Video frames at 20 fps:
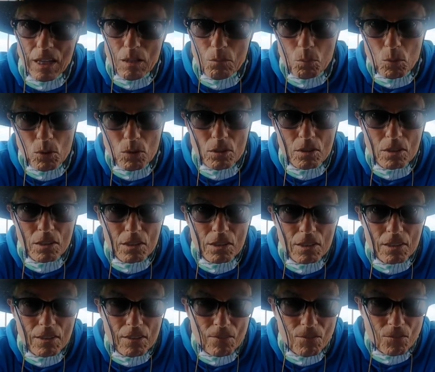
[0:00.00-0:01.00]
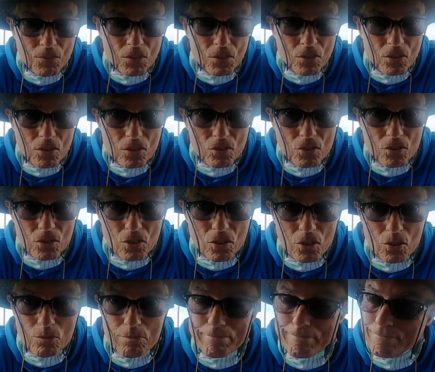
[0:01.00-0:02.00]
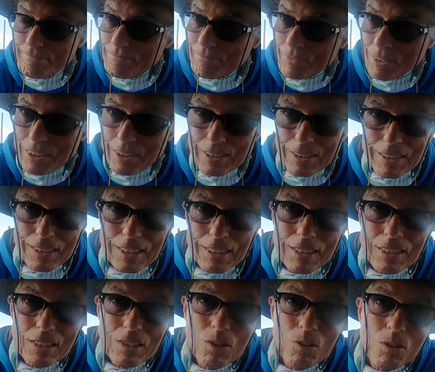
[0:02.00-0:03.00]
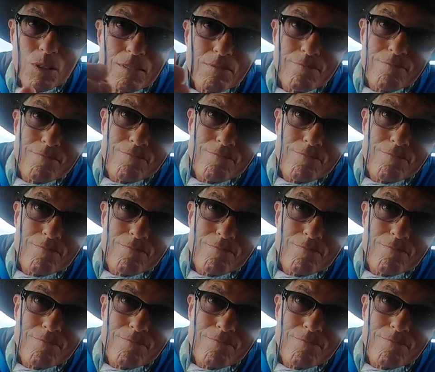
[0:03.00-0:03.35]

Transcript: April. So let's get it going.